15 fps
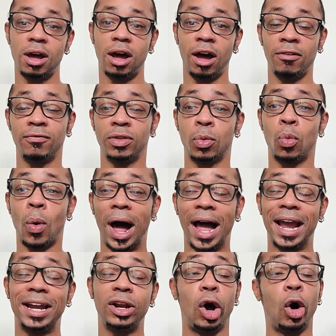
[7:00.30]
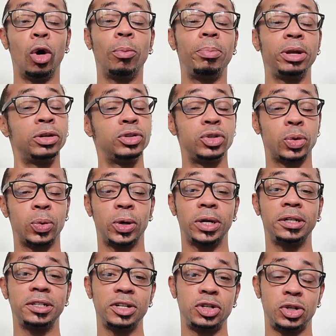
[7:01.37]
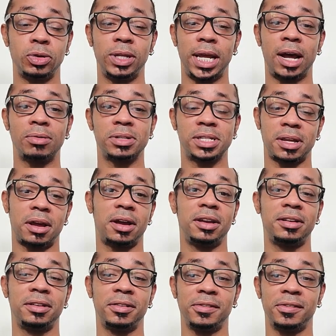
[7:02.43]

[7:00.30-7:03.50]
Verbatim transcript: of the wide open door to the outside,